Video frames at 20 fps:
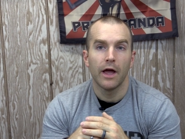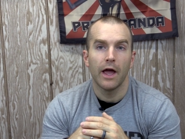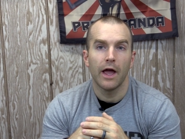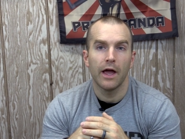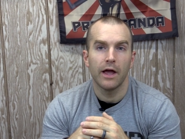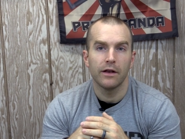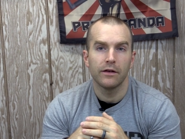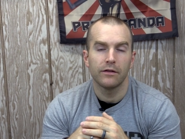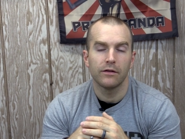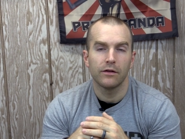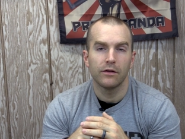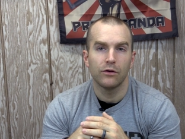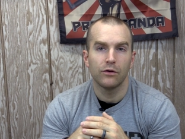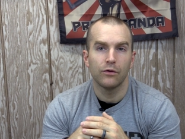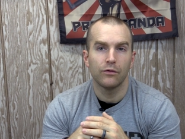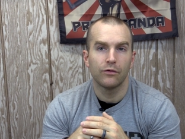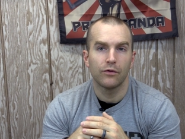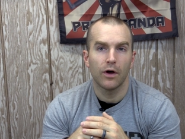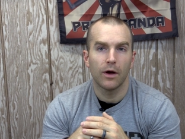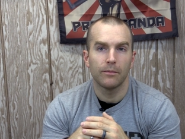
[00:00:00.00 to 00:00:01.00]
and
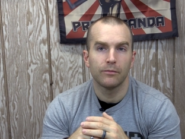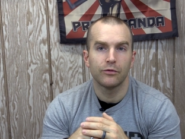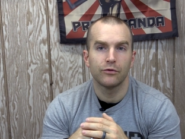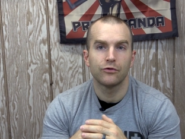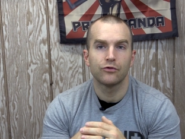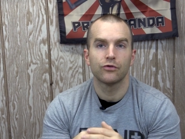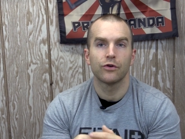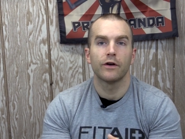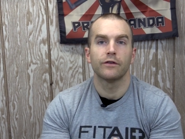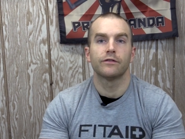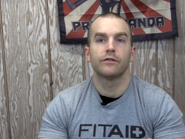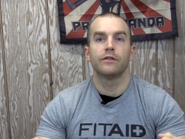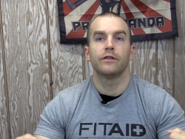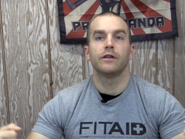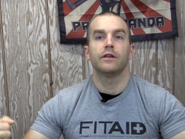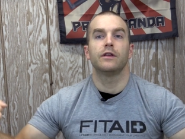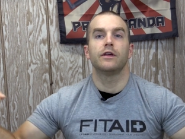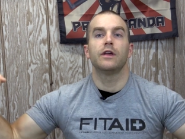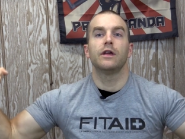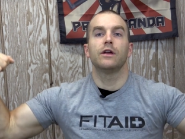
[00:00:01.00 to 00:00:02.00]
you've come to trust
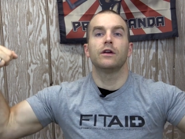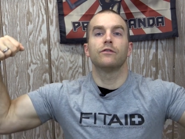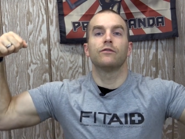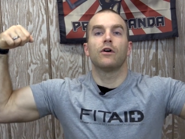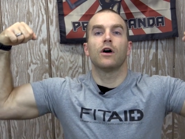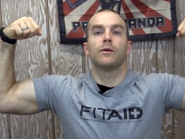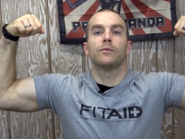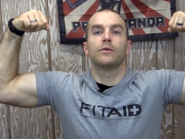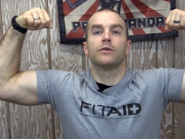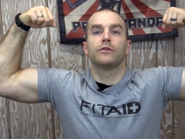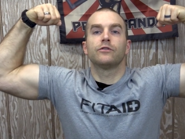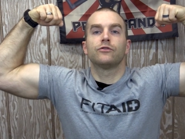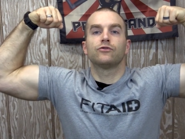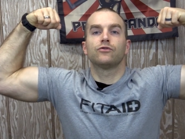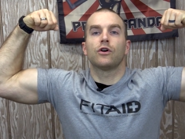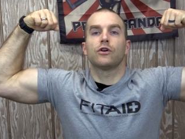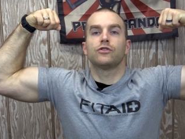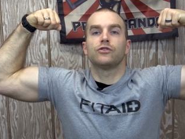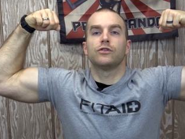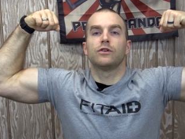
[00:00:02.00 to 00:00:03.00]
the king of armor
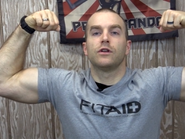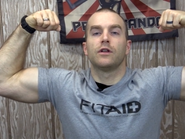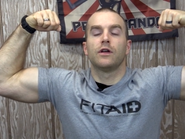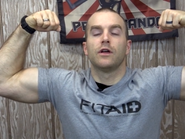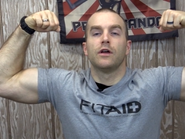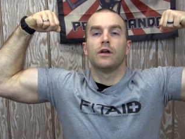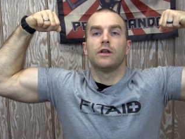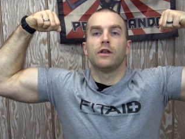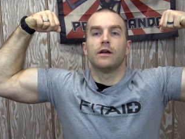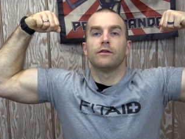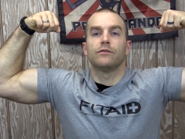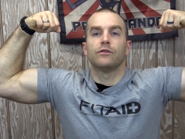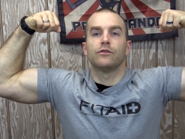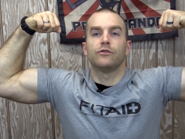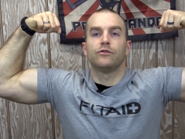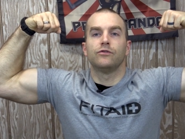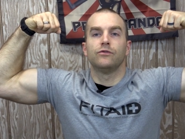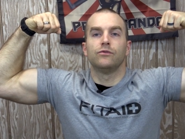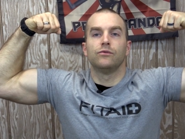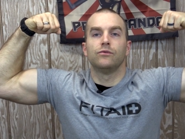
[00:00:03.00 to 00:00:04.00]
destruction never
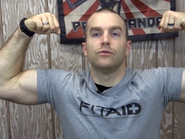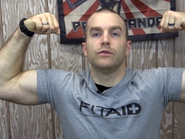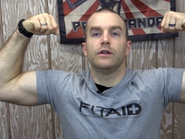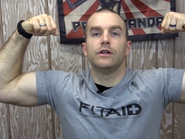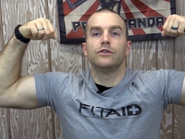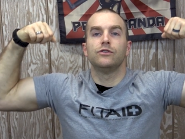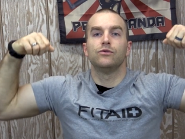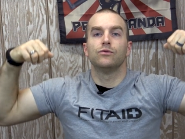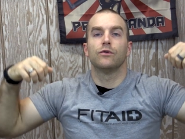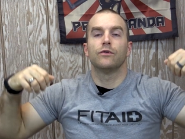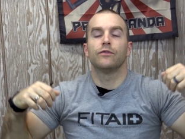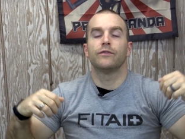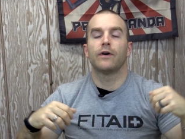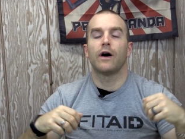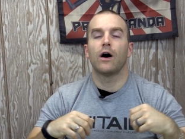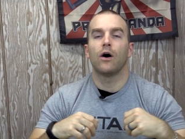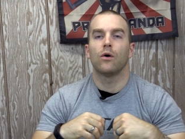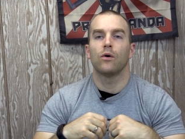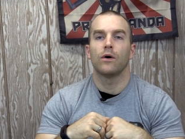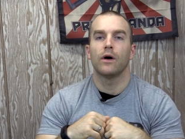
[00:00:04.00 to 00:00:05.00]
to lead you
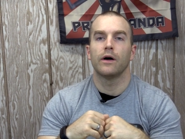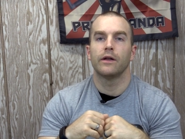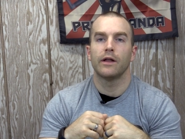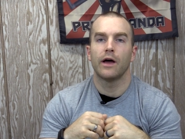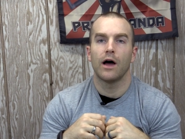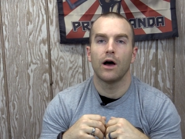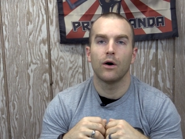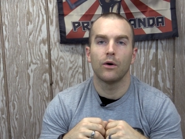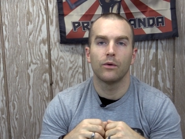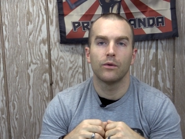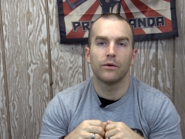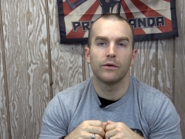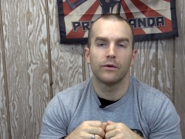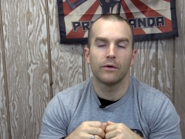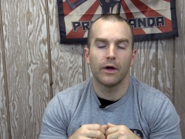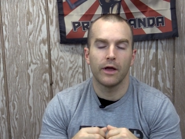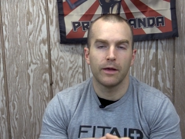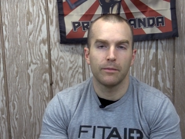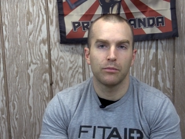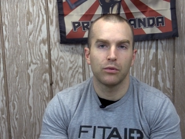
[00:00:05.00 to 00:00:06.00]
afoul on how
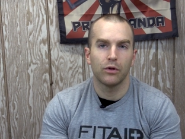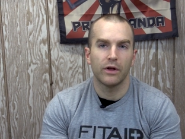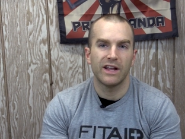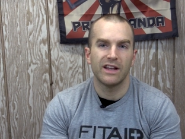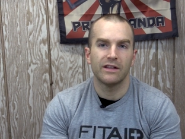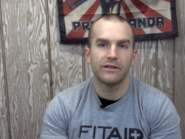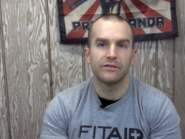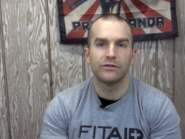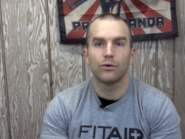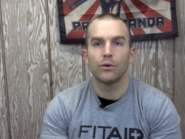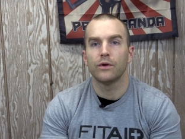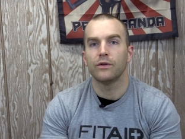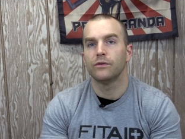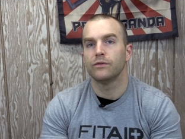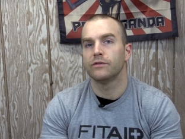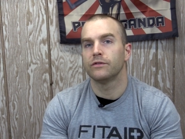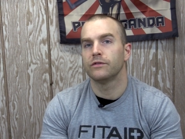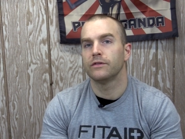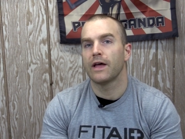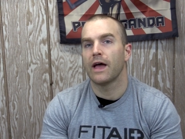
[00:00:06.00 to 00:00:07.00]
a plate is going
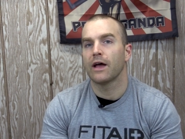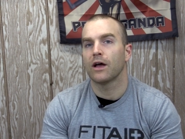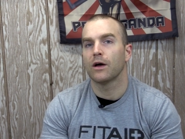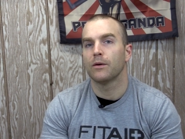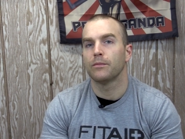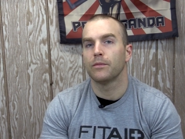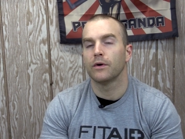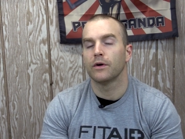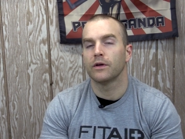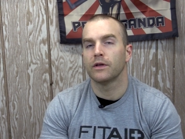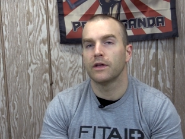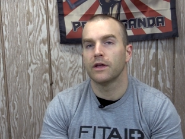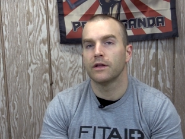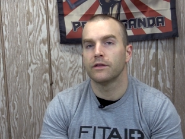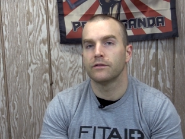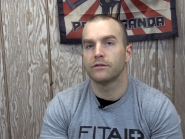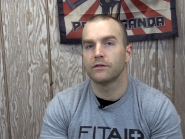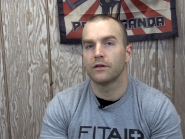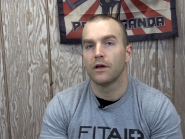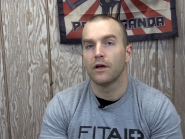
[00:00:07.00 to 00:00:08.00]
to stack up
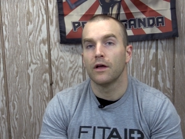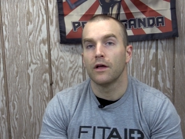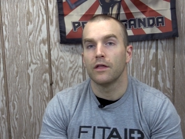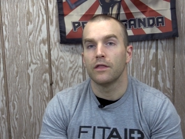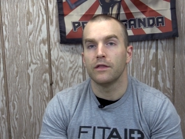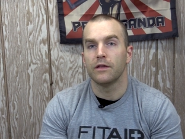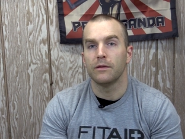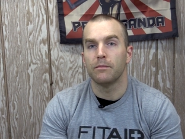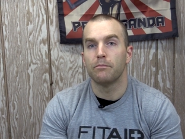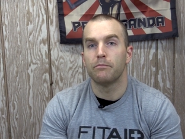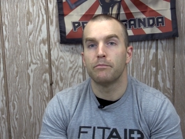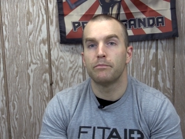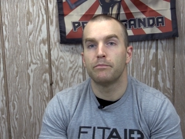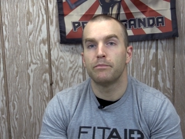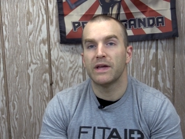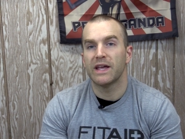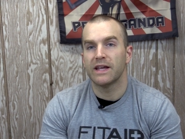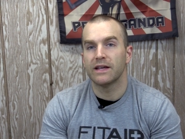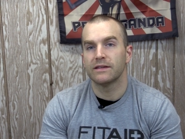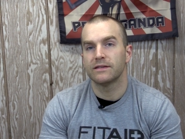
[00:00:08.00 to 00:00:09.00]
against the
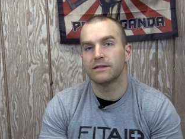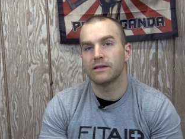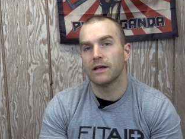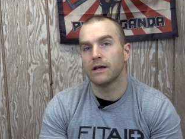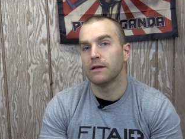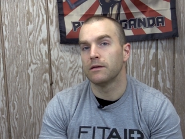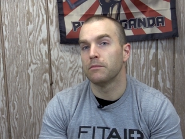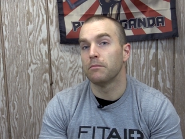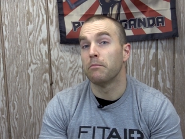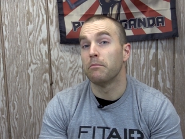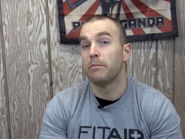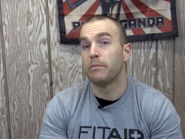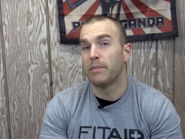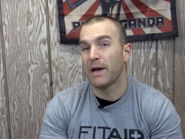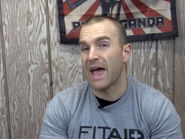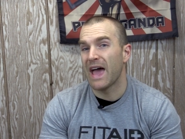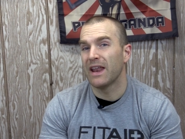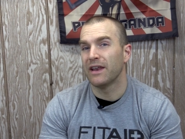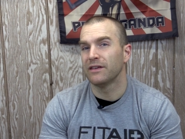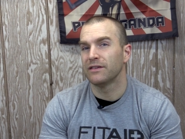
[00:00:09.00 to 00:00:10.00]
biggest and
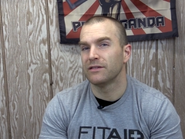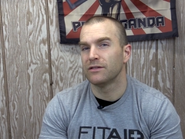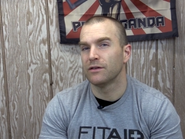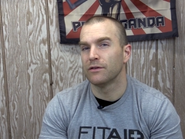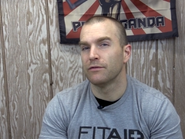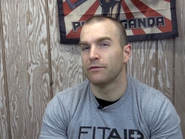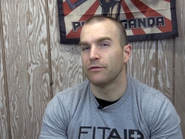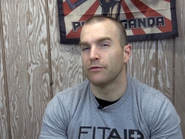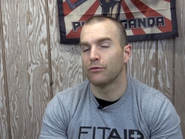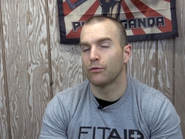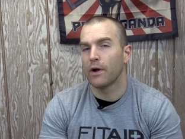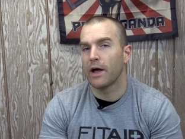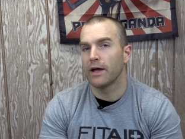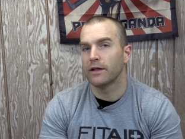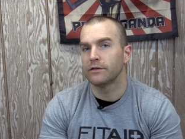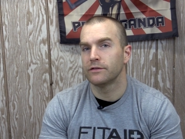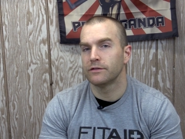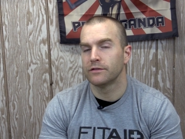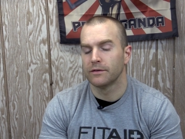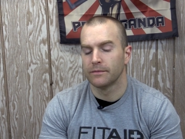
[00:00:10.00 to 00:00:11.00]
baddest of
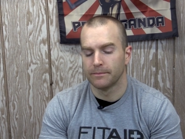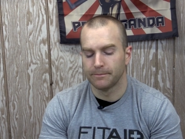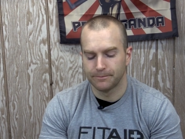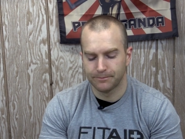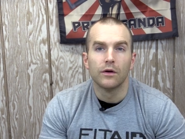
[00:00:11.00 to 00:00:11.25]
threats.